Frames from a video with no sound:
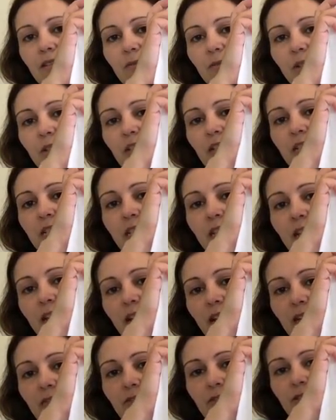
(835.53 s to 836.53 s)
I won't need to
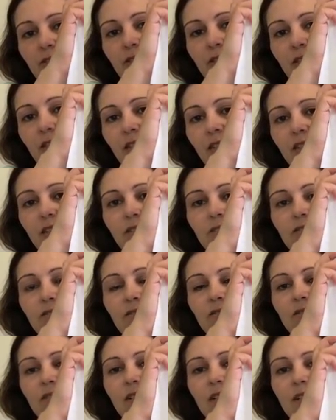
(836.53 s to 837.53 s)
count
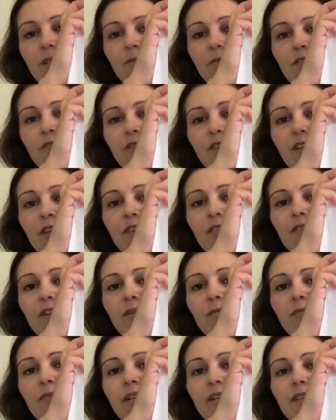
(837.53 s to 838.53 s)
in to find the
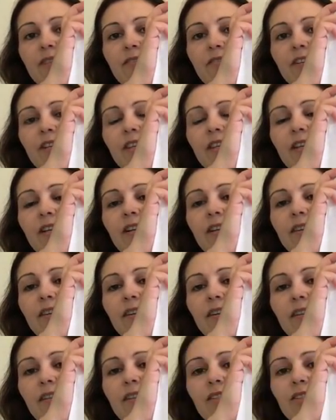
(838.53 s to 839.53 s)
right place or anything like
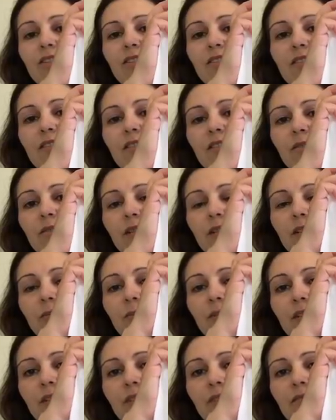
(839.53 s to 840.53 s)
that. I can just go
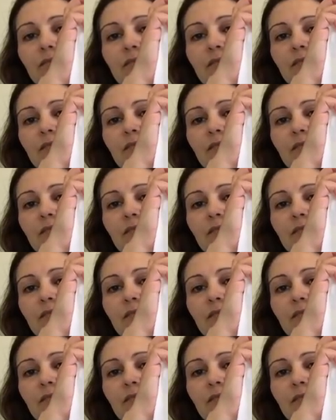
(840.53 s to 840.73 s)
ahead with that.